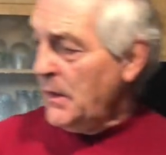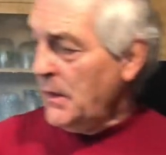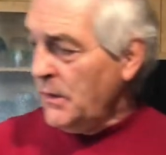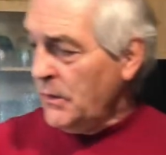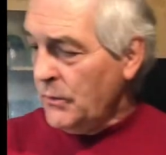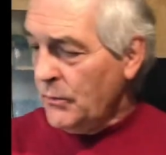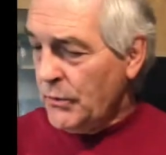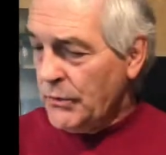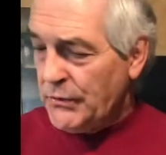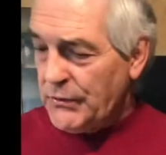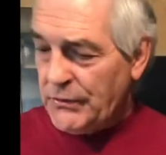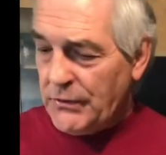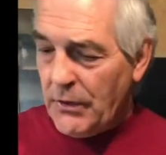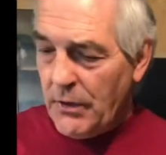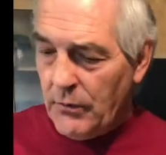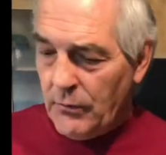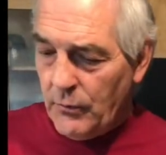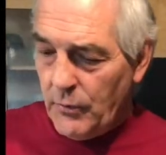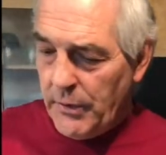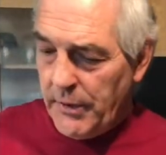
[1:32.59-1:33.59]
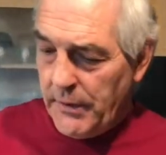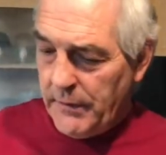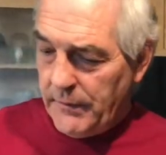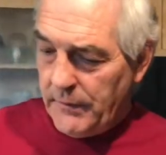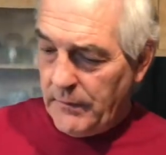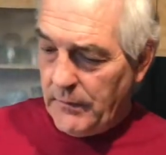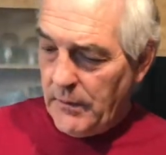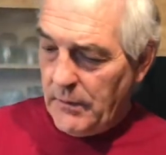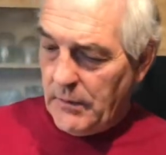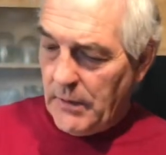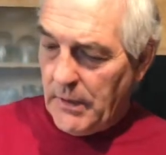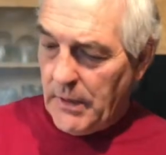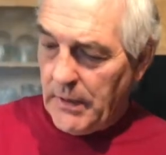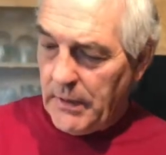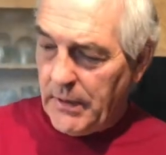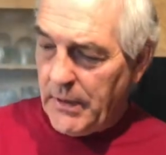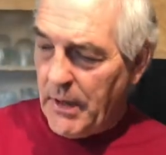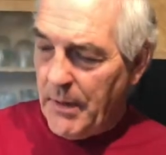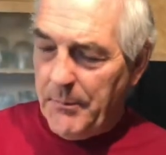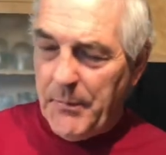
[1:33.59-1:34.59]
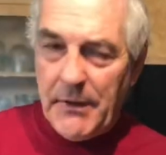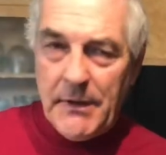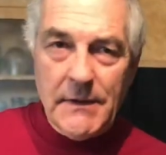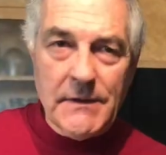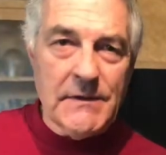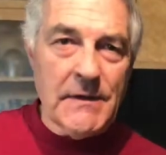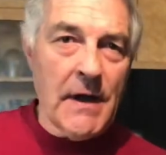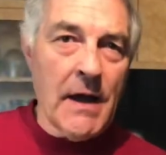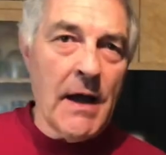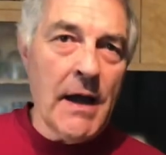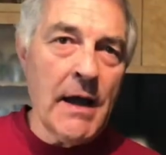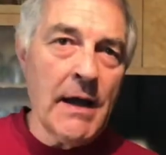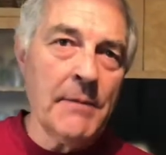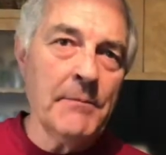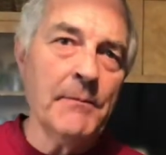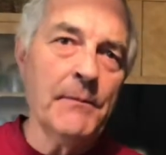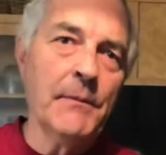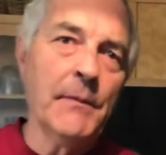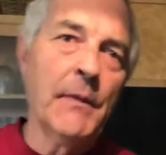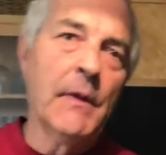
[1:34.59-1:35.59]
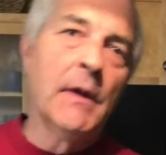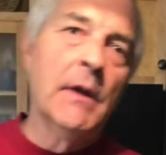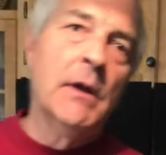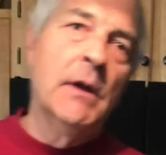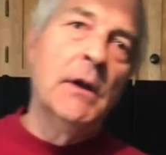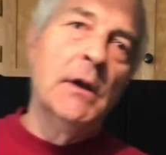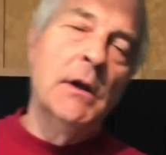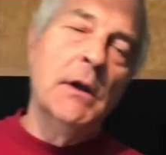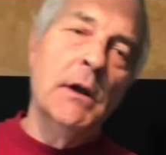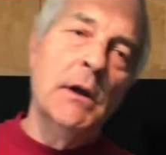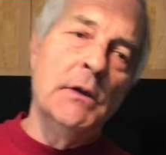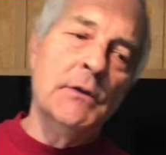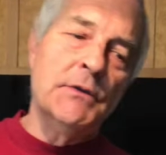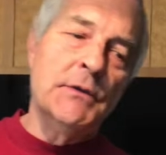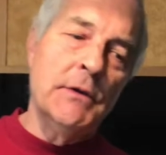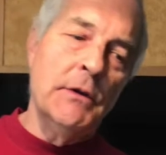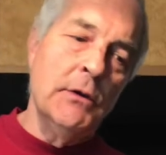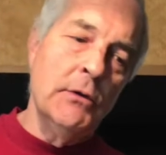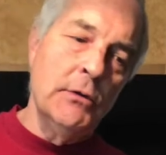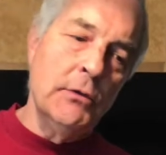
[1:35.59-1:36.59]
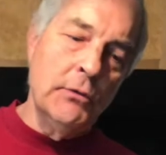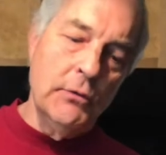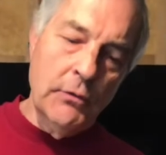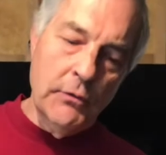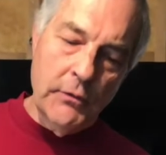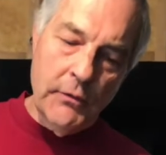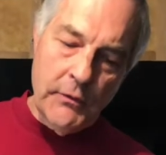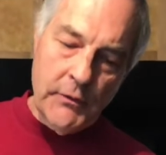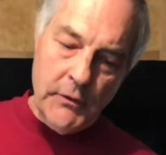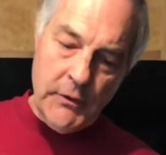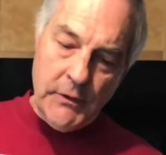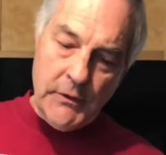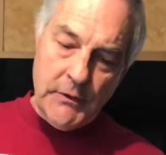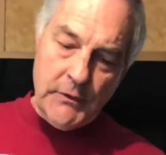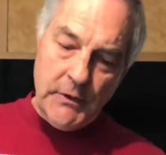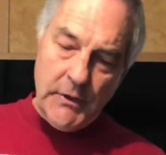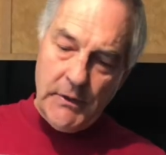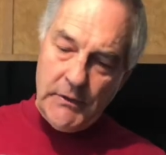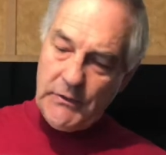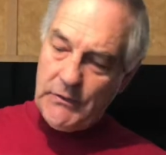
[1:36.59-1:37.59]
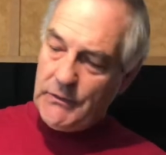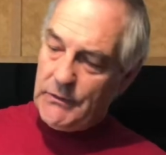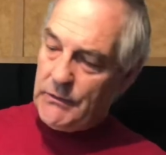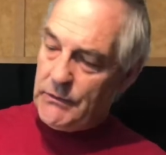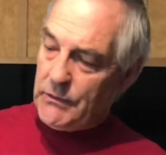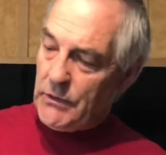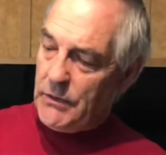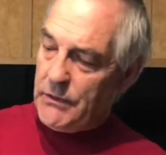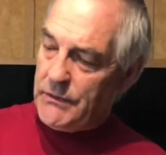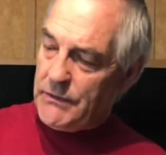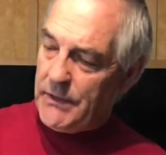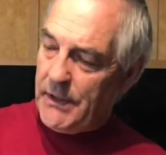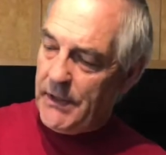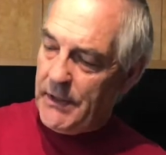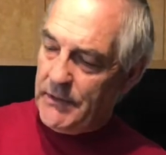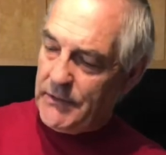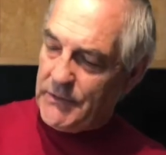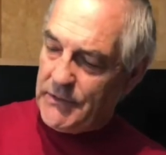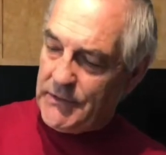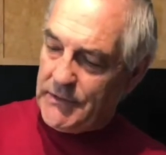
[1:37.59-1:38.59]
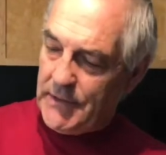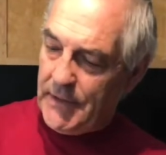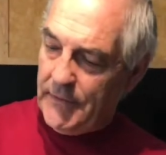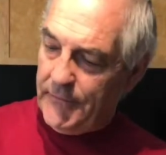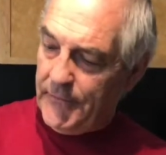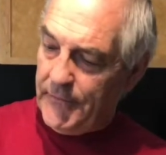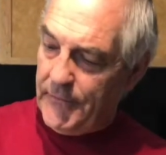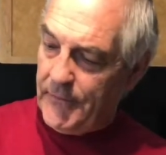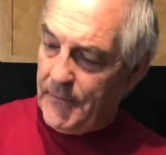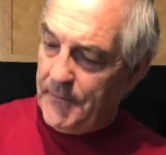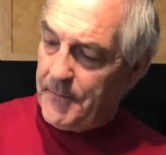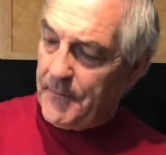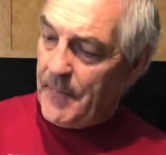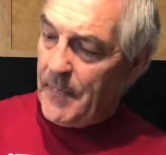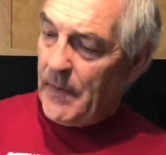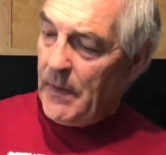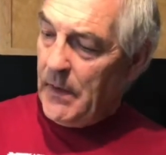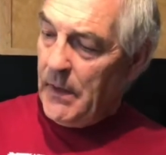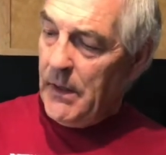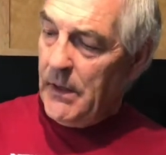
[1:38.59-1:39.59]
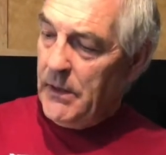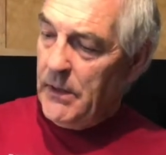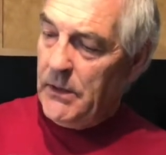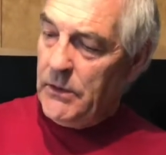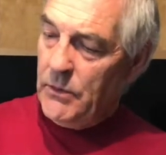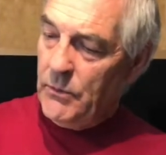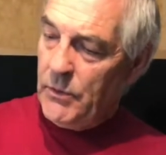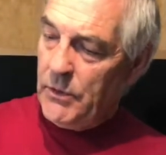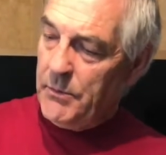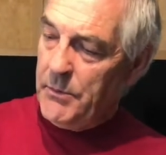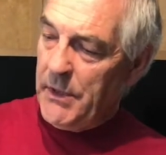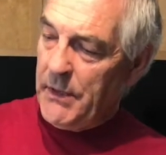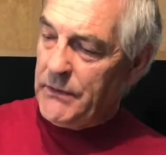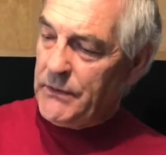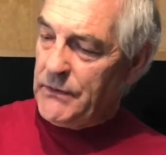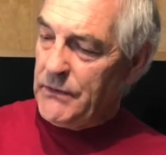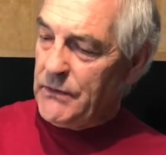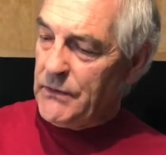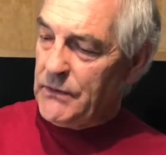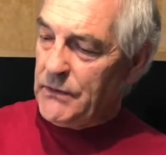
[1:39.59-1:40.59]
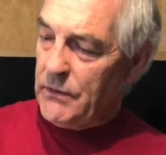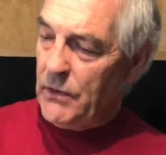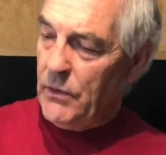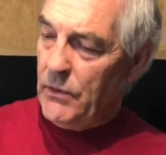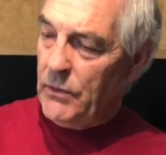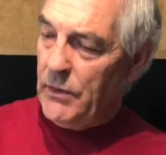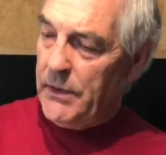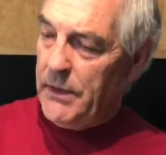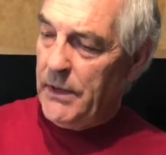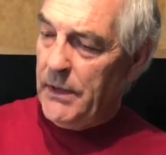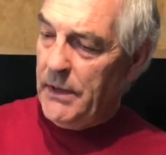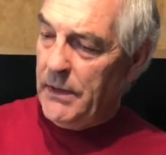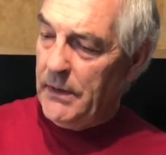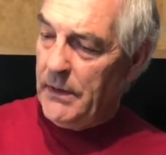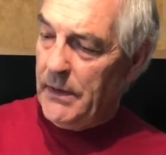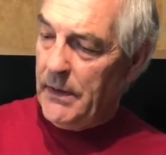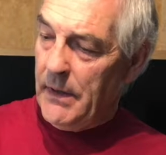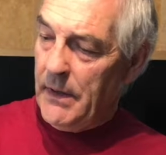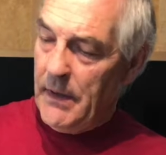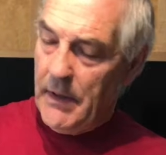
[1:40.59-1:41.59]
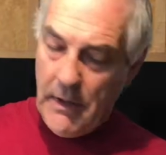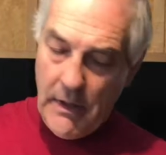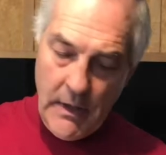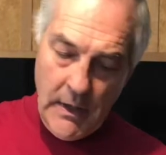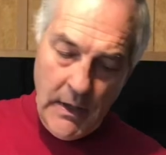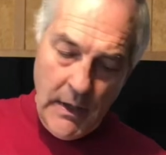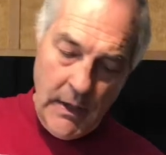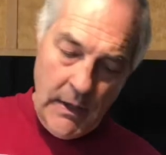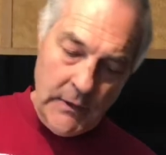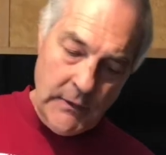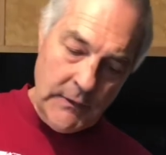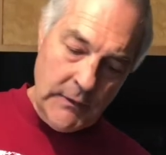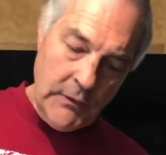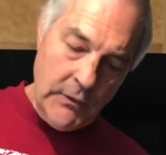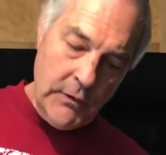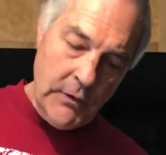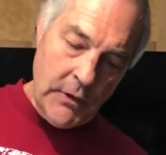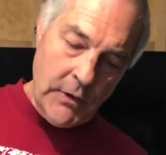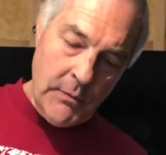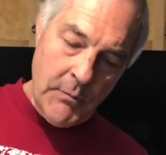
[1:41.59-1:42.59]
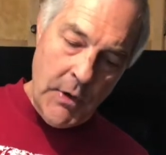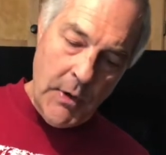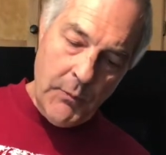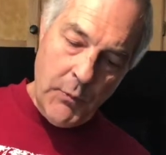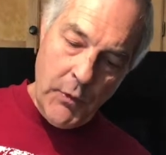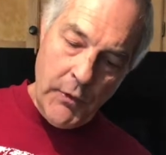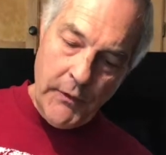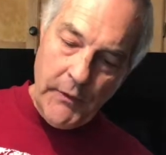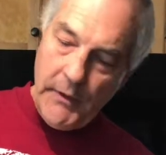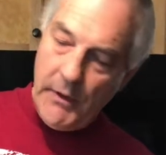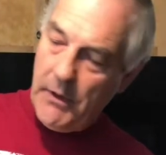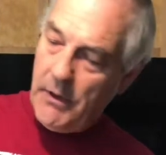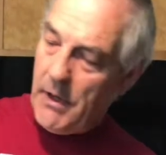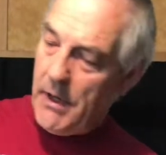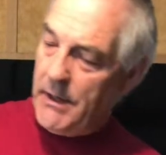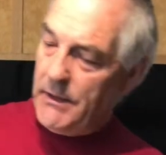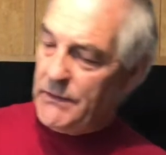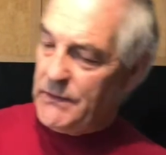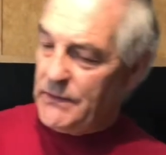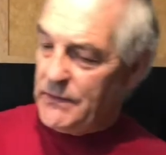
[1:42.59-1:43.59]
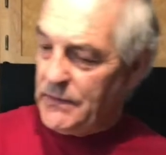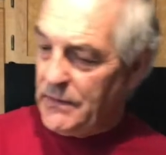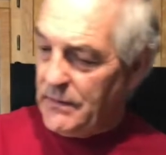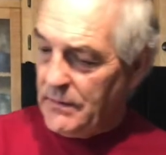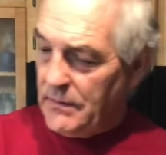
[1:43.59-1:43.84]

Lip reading: You're going to start with a cup at a time until it starts getting stiff, and then you want to mix it slowly until you come up with a nice